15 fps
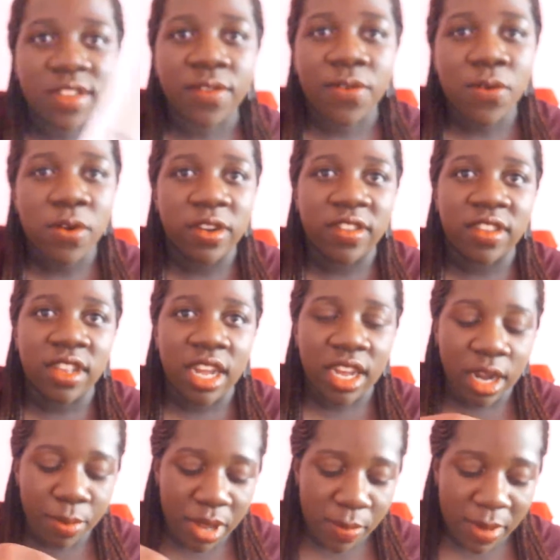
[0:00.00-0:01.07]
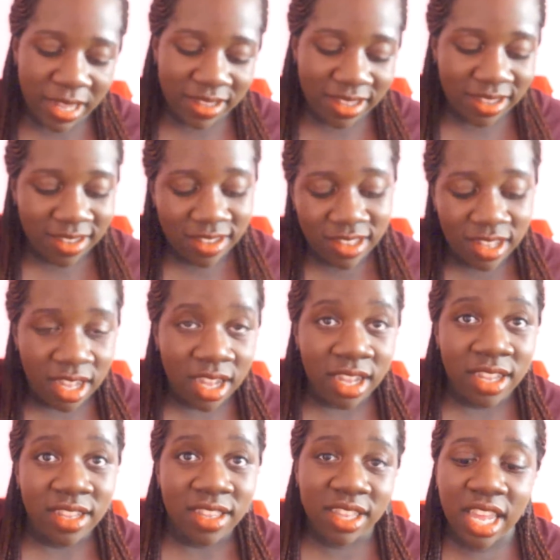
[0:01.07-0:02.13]
of course it's not gonna be my s
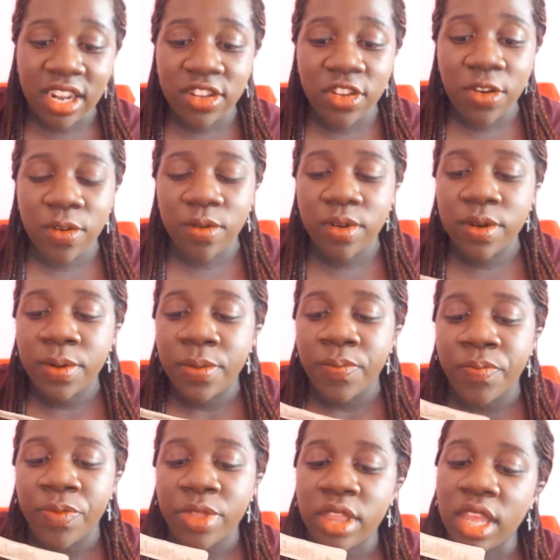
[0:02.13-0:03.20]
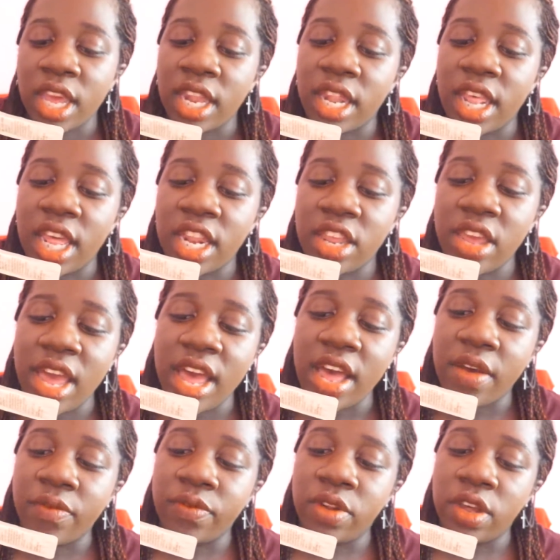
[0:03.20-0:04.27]
skin tone. And then you
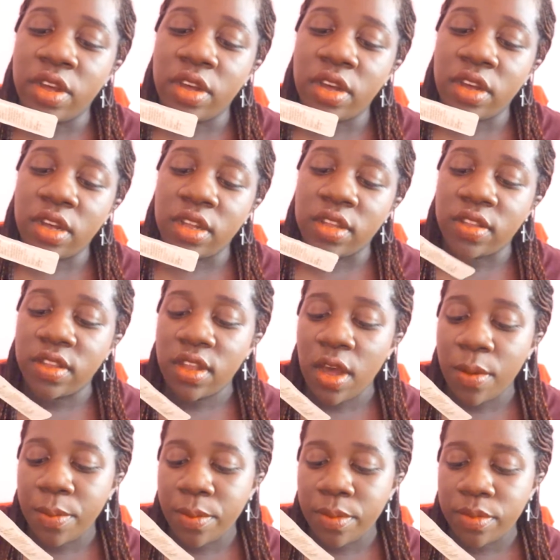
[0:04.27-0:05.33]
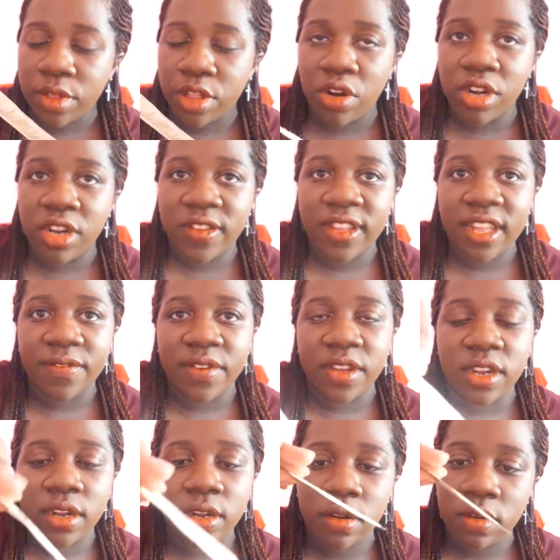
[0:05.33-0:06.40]
have the S U M
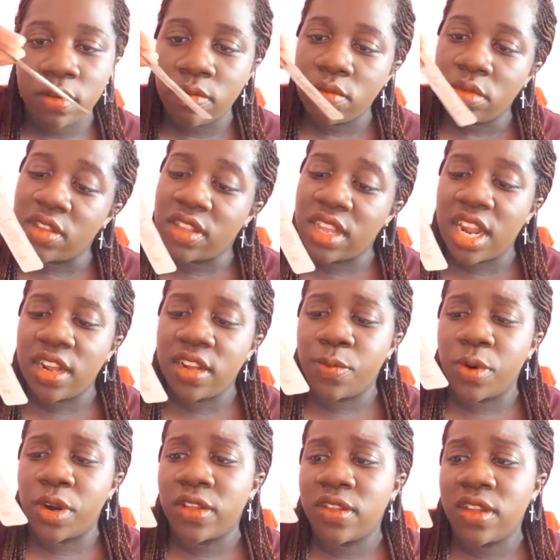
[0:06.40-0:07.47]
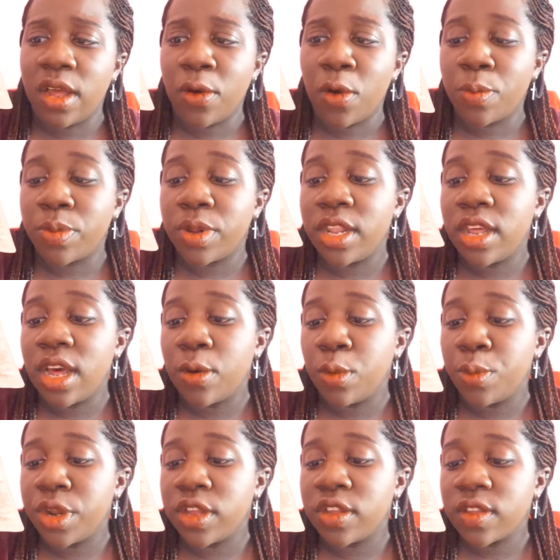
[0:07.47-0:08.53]
thirty-seven. Is that how you pronounce it? I hope I
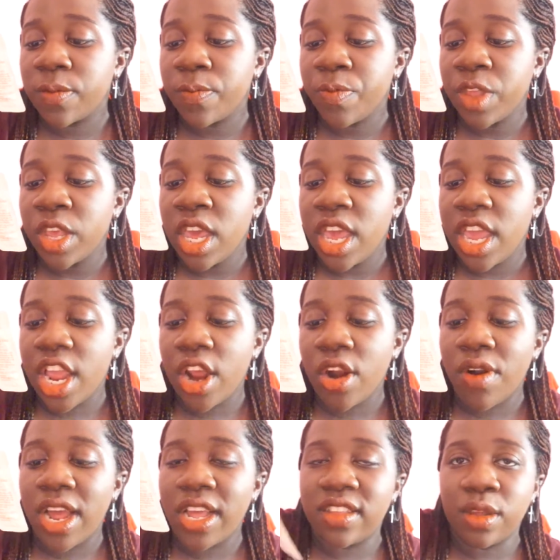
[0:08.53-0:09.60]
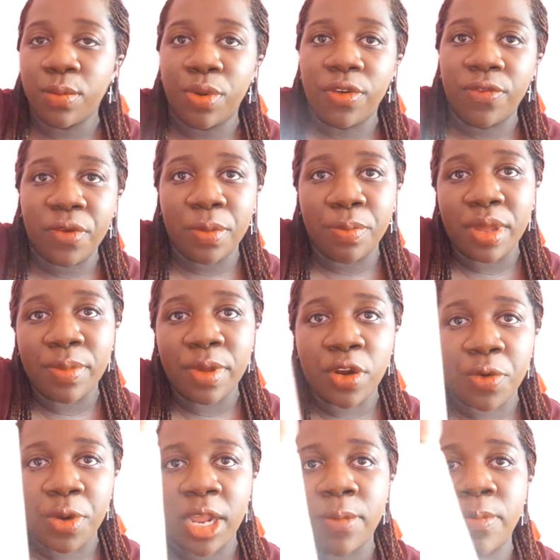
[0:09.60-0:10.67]
hope it is. Air Rising Perfect B B
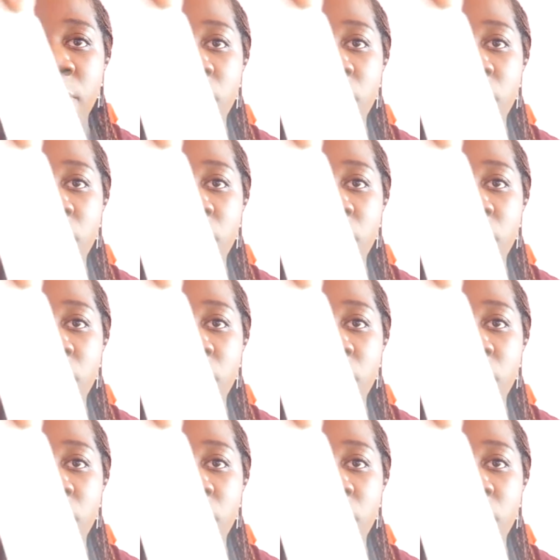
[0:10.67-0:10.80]
Cream,